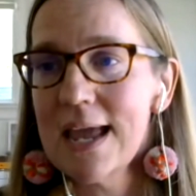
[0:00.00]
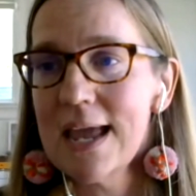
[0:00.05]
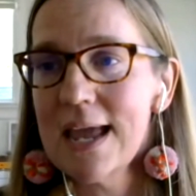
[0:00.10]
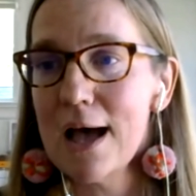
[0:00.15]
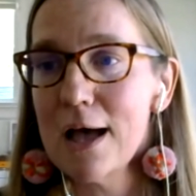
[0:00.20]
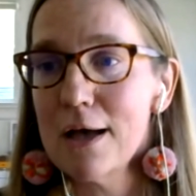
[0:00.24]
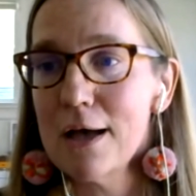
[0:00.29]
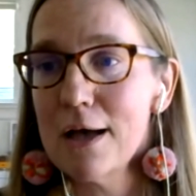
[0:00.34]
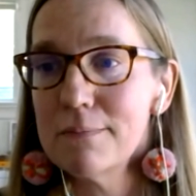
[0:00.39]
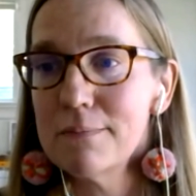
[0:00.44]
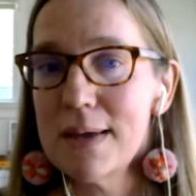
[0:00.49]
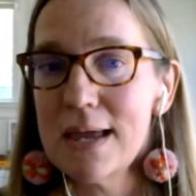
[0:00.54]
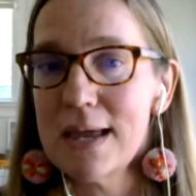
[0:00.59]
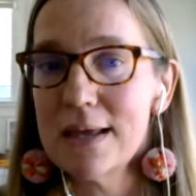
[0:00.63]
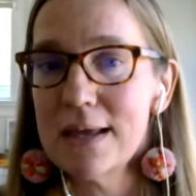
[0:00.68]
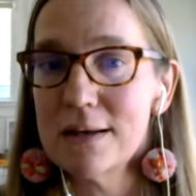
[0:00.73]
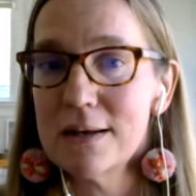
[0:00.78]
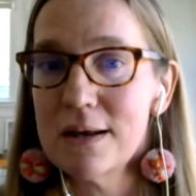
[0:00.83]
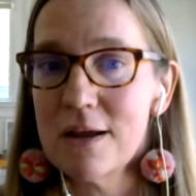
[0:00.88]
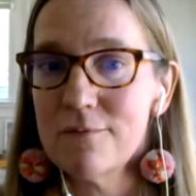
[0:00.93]
And
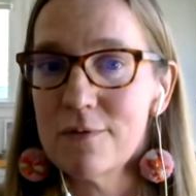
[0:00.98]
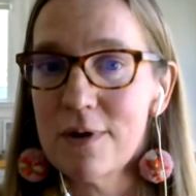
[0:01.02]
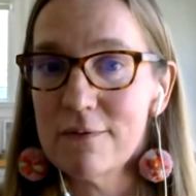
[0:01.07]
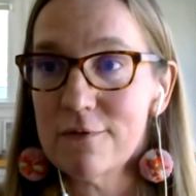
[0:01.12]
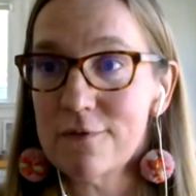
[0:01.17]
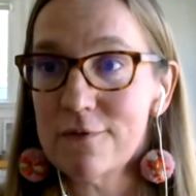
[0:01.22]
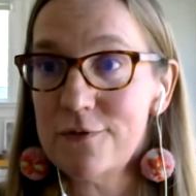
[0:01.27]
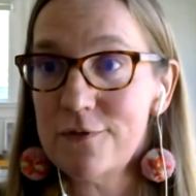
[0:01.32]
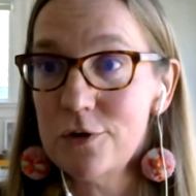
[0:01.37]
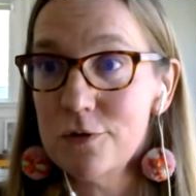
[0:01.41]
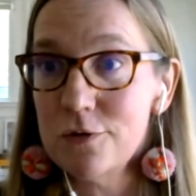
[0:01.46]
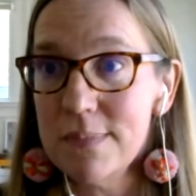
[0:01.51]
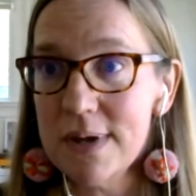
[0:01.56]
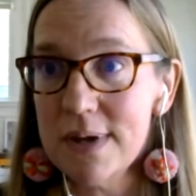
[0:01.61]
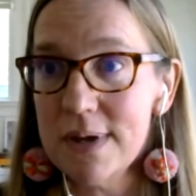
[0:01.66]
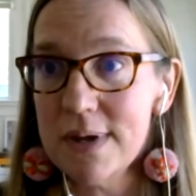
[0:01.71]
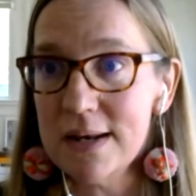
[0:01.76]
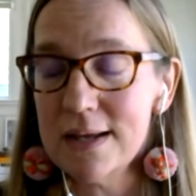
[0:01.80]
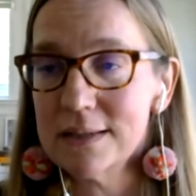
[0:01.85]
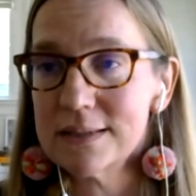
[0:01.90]
if we have a few
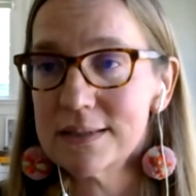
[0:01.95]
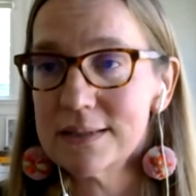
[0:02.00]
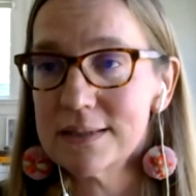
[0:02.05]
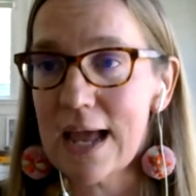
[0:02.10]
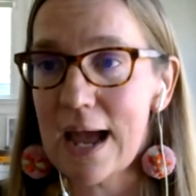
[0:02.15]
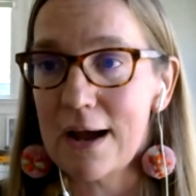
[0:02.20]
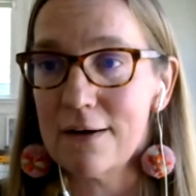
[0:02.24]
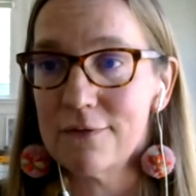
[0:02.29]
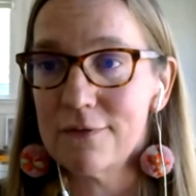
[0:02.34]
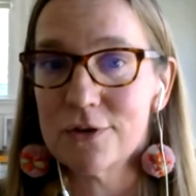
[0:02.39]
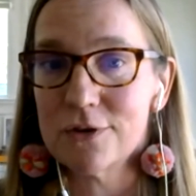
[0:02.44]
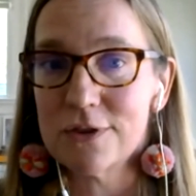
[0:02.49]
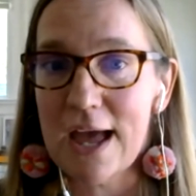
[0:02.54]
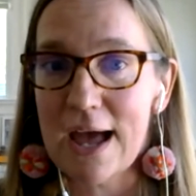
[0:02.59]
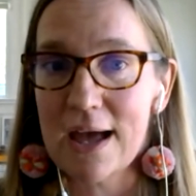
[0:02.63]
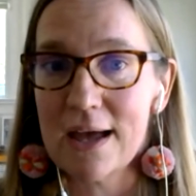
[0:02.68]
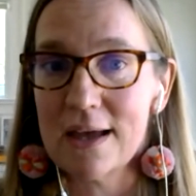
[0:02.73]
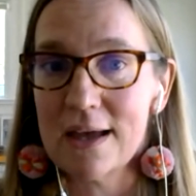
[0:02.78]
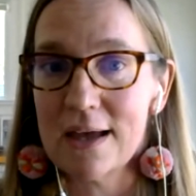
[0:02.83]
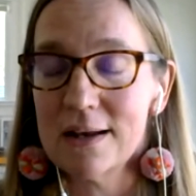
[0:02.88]
minutes after
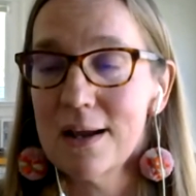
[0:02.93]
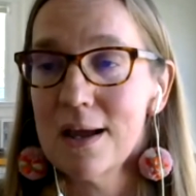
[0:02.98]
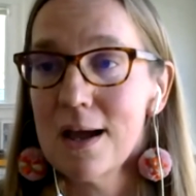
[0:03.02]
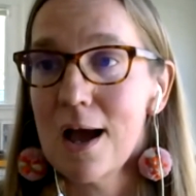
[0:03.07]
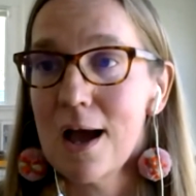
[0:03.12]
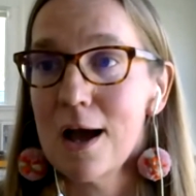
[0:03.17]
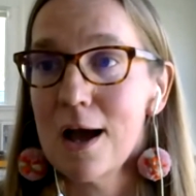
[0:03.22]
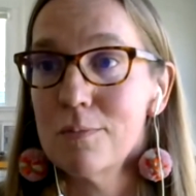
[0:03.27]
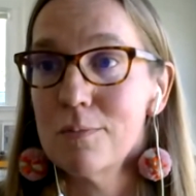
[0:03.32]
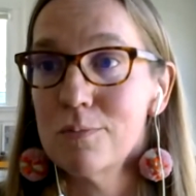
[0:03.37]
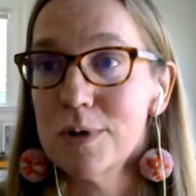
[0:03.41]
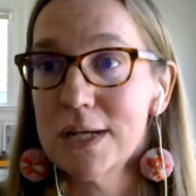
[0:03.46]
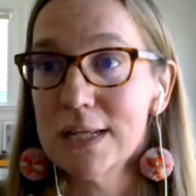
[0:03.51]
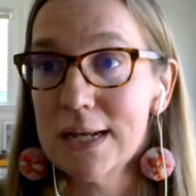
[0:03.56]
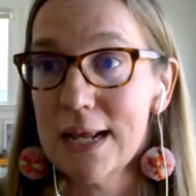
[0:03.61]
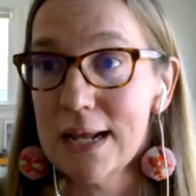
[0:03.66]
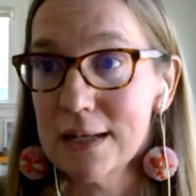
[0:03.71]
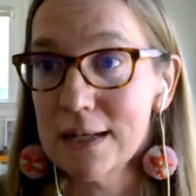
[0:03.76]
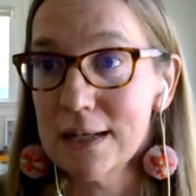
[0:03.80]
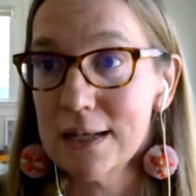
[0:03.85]
that, we
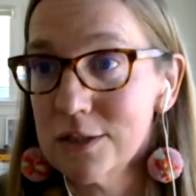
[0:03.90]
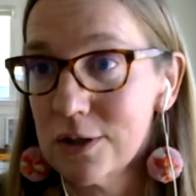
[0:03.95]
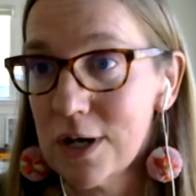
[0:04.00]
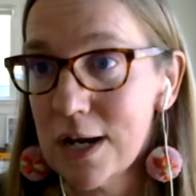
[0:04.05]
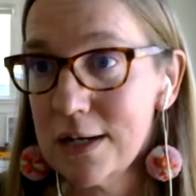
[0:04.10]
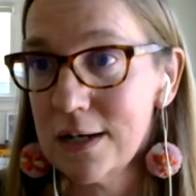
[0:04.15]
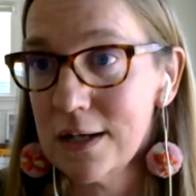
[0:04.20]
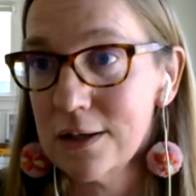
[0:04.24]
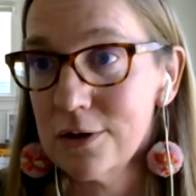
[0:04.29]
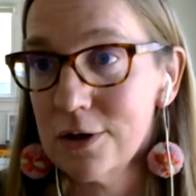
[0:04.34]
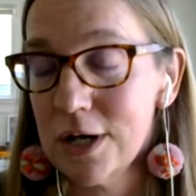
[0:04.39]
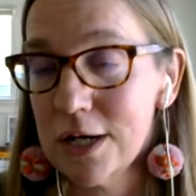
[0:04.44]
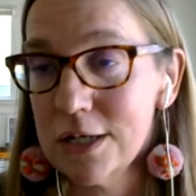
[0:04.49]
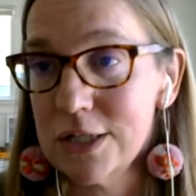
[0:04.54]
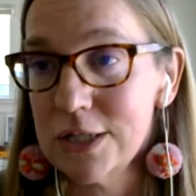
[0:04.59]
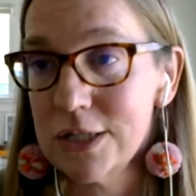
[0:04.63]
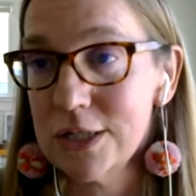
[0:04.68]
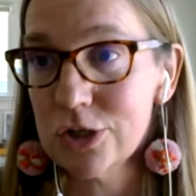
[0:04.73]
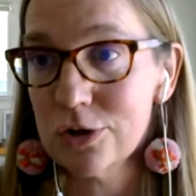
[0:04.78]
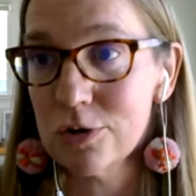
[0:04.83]
can answer any other
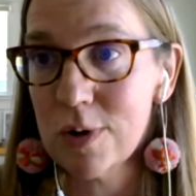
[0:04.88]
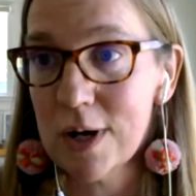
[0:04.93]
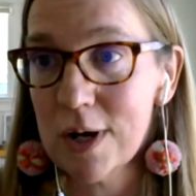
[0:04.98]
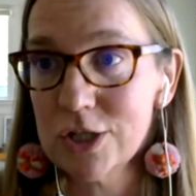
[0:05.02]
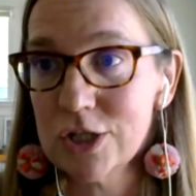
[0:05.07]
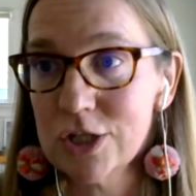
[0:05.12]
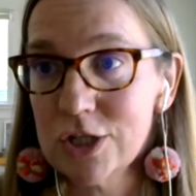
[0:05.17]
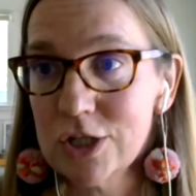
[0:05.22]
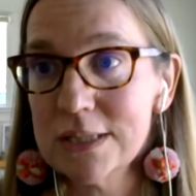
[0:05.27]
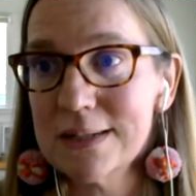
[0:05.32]
additional questions.